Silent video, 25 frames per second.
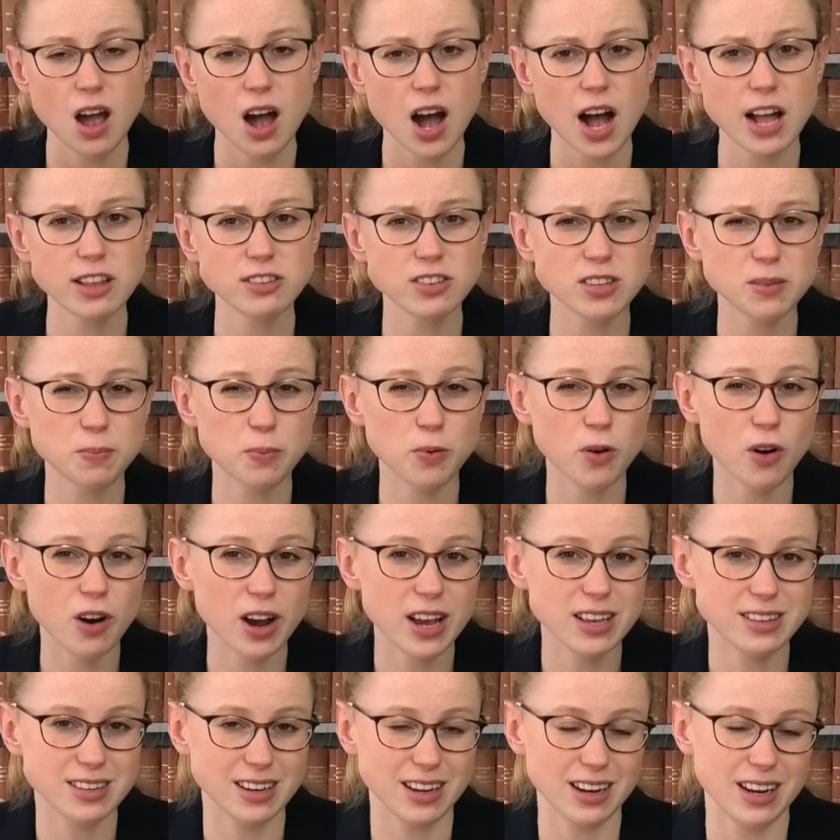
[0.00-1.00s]

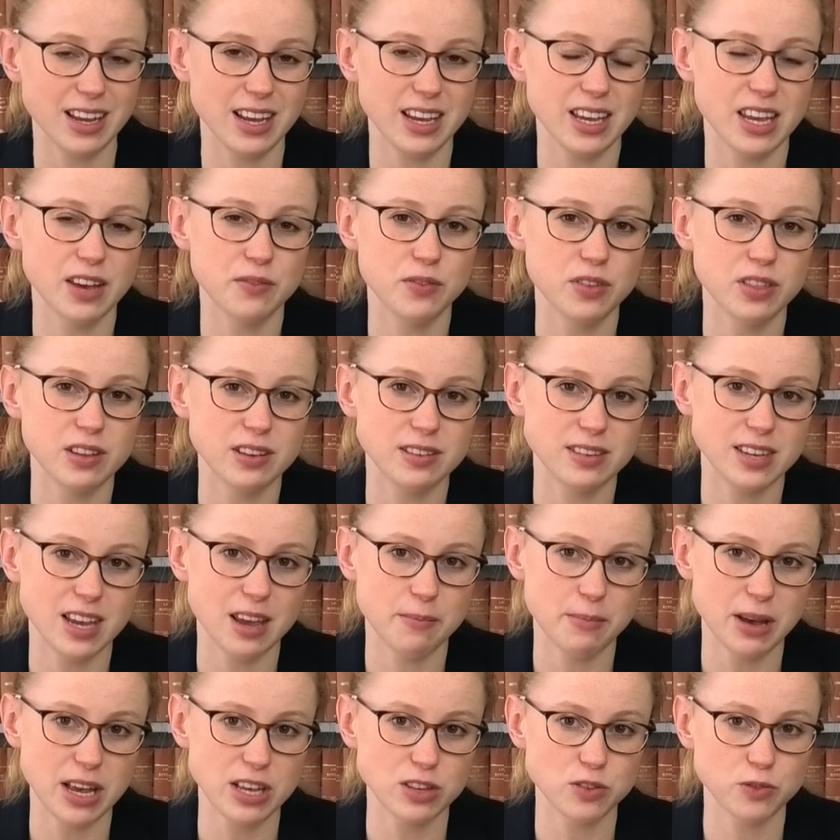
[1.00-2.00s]
Unsurprisingly, given the
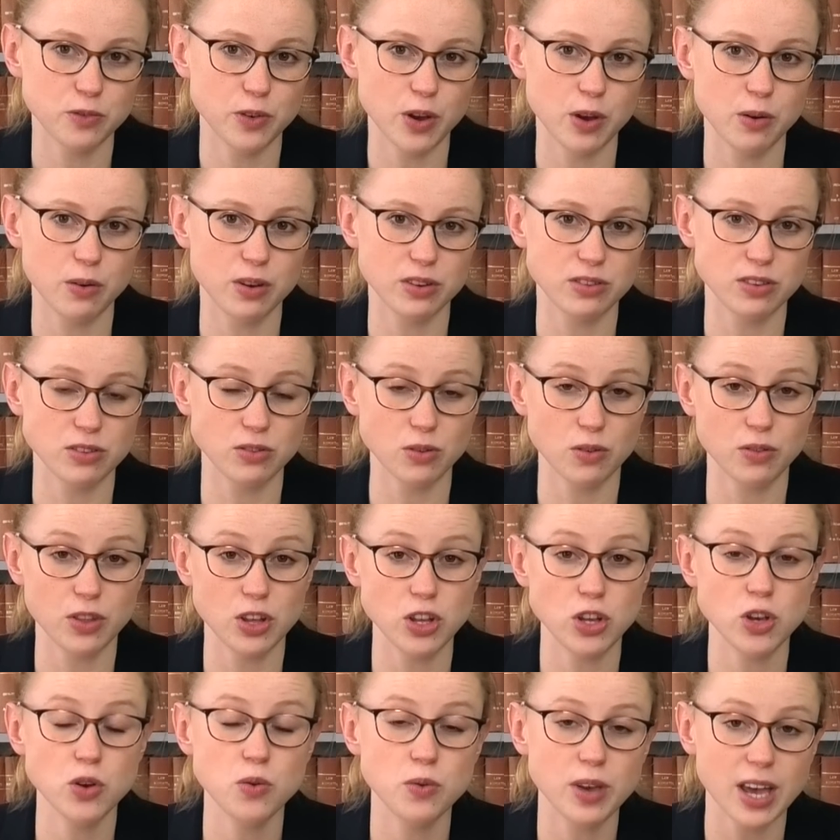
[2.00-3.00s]
CMA's focus is on
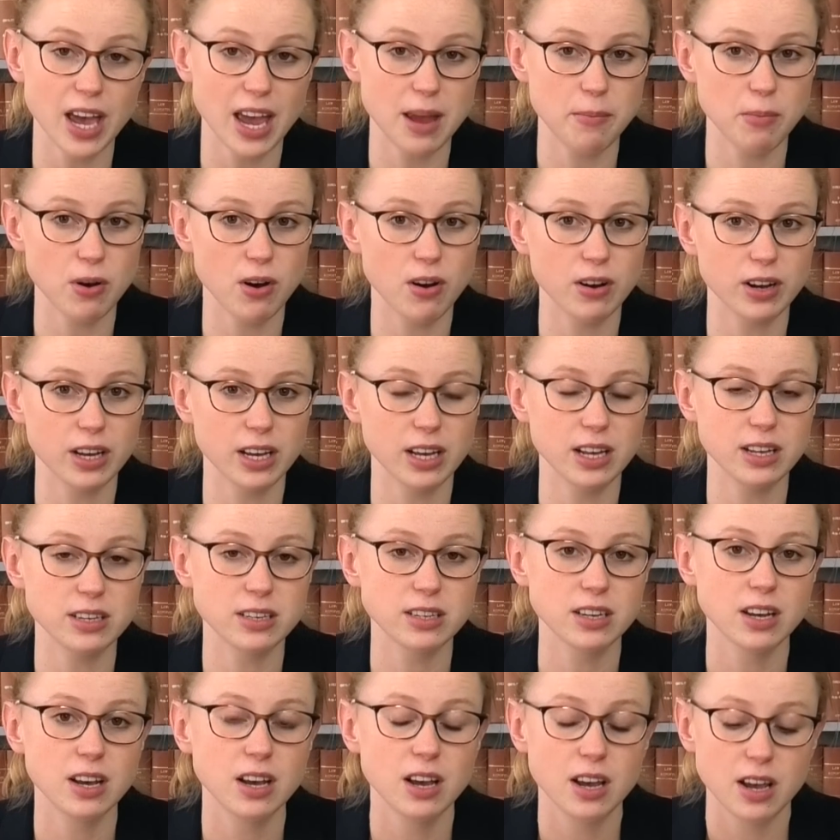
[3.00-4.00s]
the UK
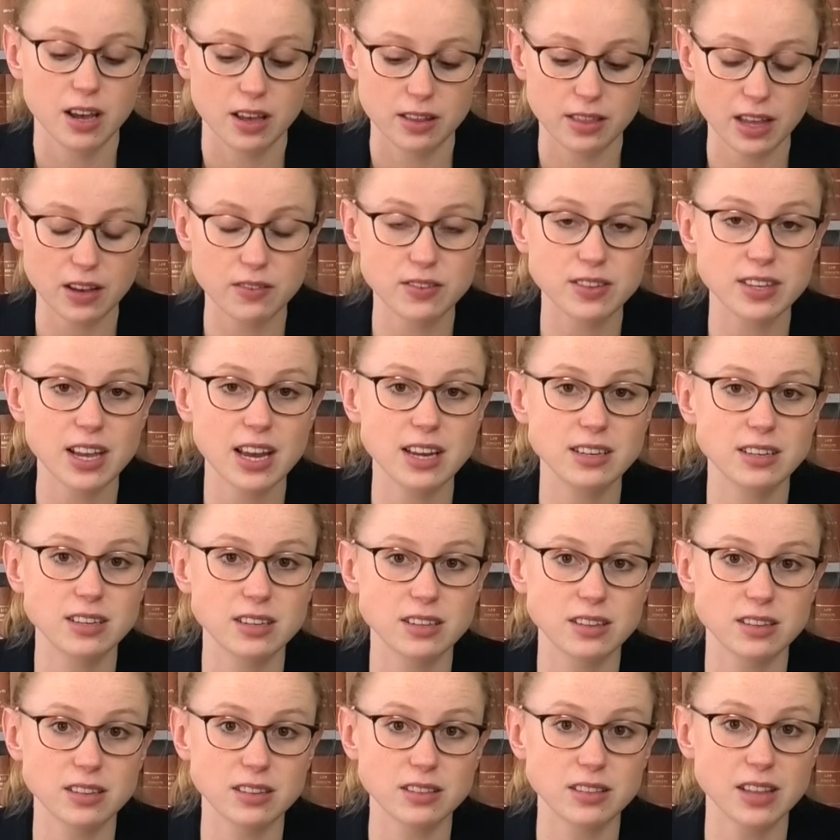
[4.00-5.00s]
market, they've
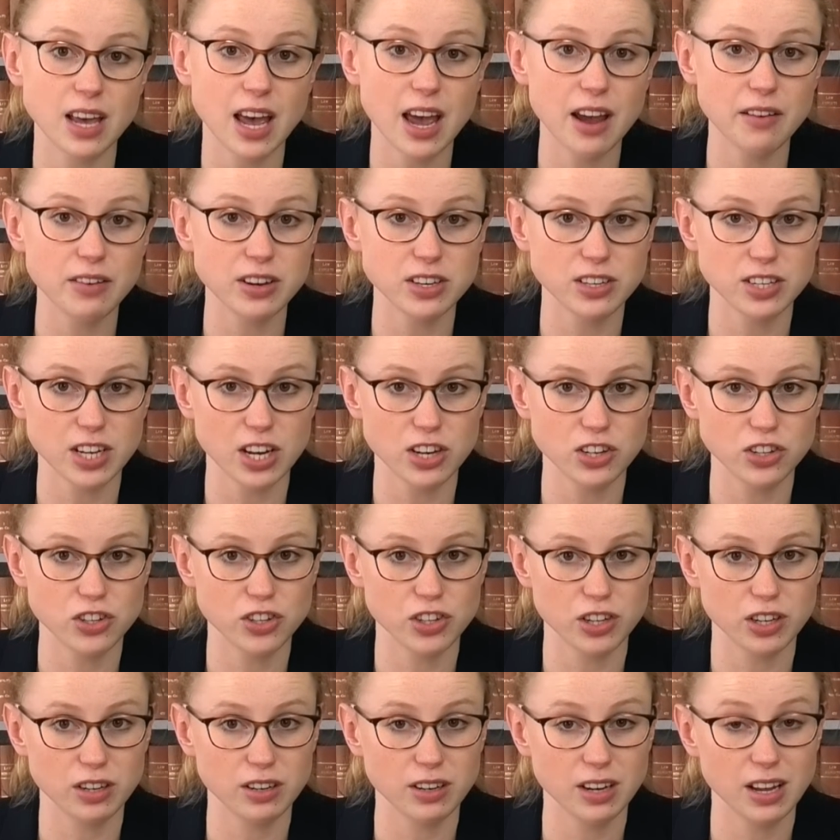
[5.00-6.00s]
stated that their
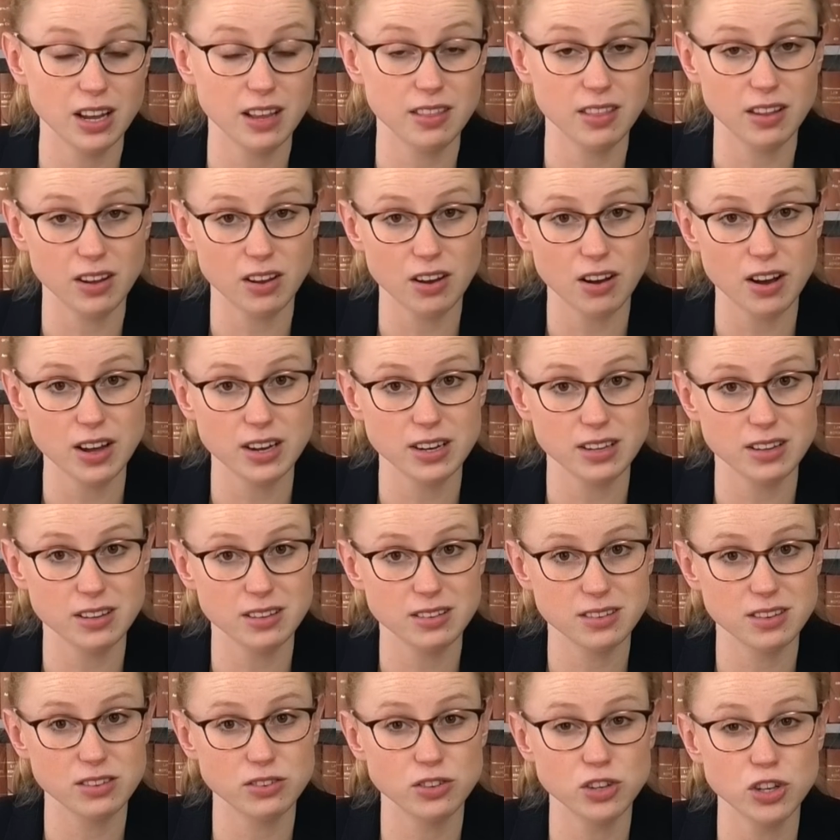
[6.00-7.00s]
intention in the
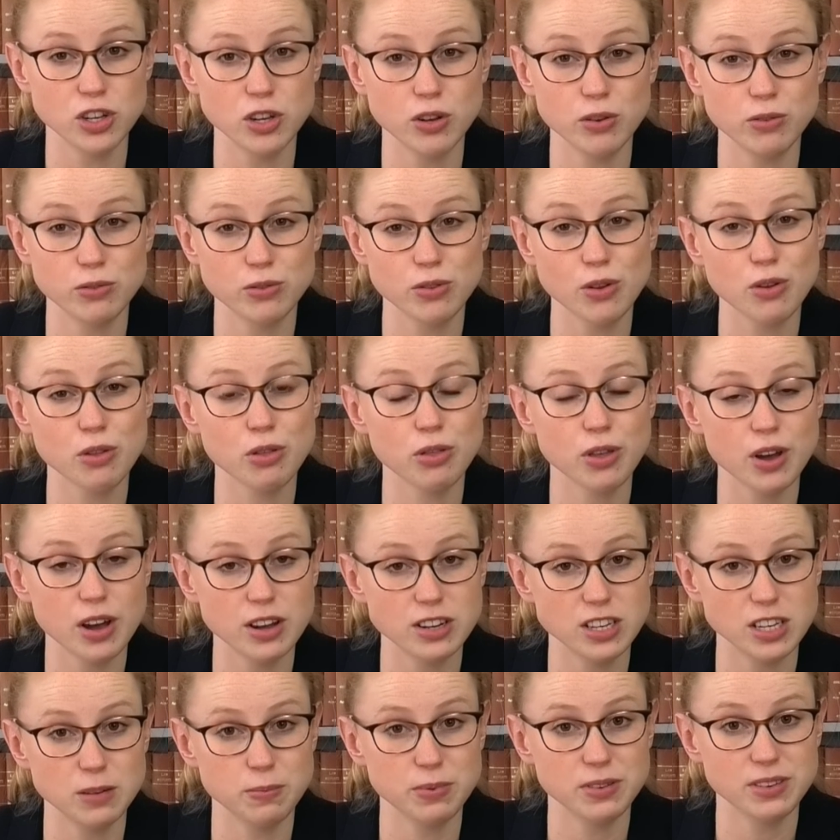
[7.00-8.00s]
guidance is to use
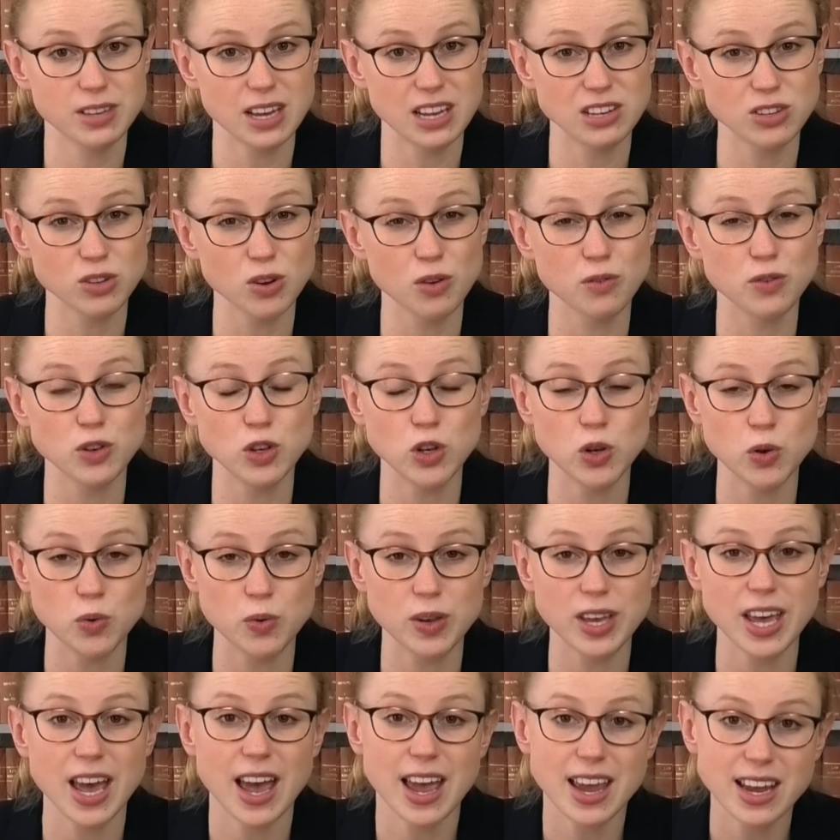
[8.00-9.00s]
30% of
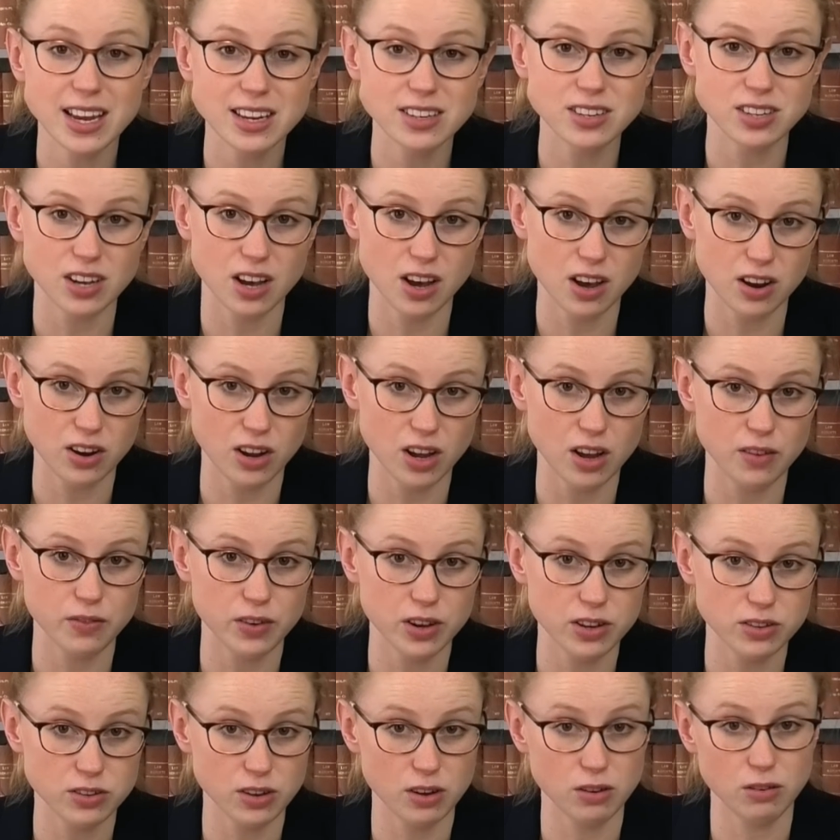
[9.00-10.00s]
UK
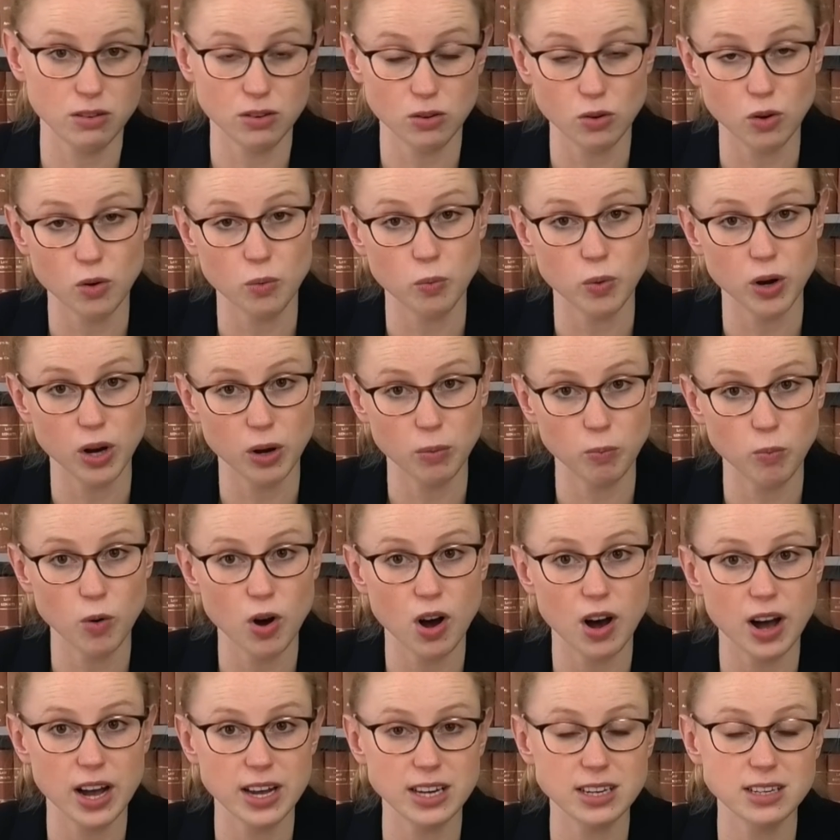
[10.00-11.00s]
turnover, so not
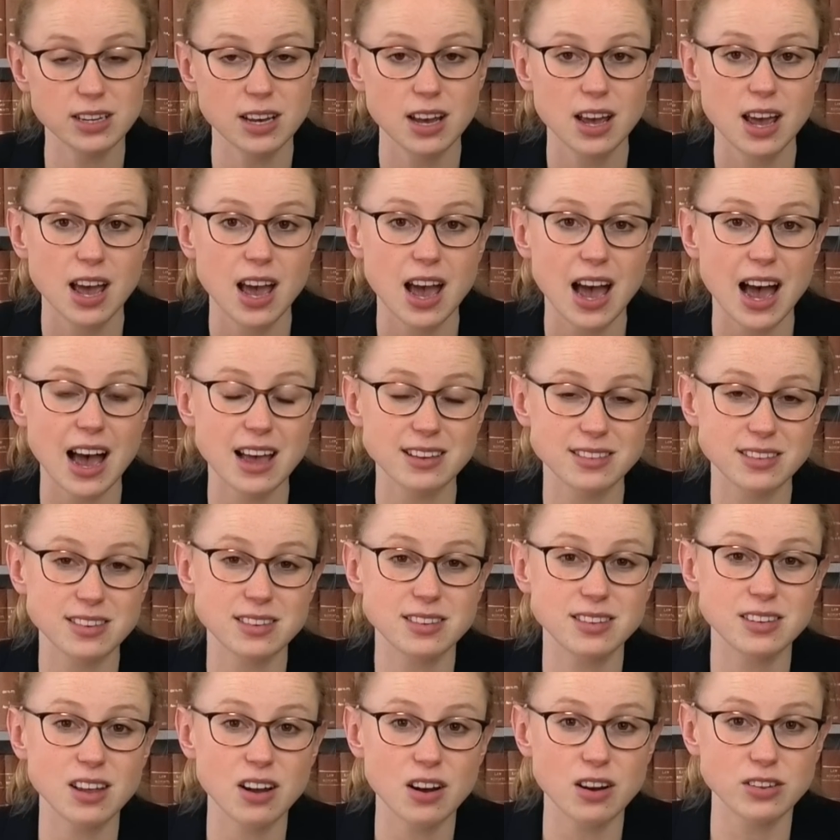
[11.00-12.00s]
worldwide, as the
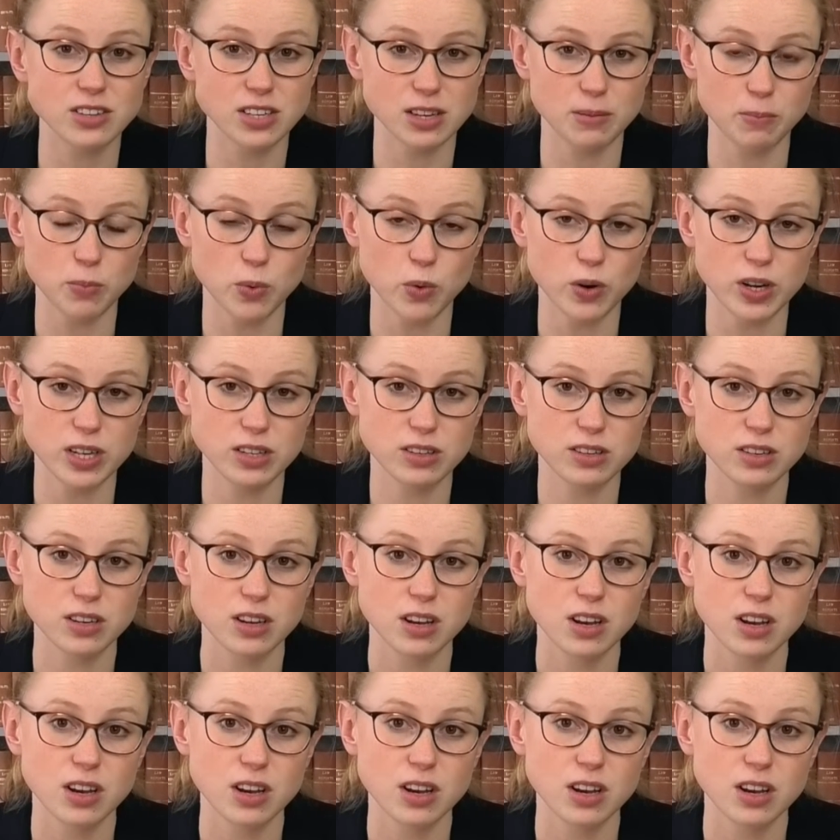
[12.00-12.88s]
starting point,